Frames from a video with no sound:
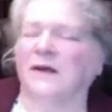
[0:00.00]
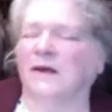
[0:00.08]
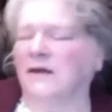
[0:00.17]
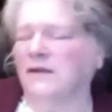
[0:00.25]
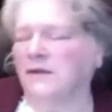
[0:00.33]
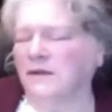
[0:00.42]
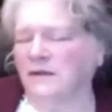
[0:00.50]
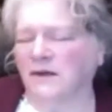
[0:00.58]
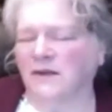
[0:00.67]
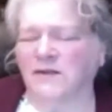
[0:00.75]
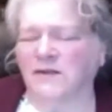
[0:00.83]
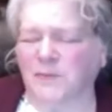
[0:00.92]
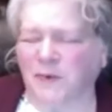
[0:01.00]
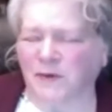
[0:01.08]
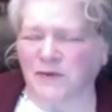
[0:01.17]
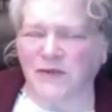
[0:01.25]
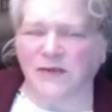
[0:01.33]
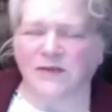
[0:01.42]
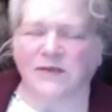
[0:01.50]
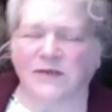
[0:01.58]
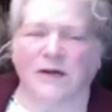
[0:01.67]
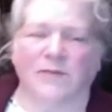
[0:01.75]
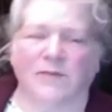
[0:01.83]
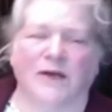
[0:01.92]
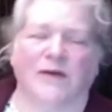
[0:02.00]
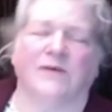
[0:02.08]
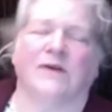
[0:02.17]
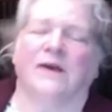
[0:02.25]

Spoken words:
and the spirits get to come around.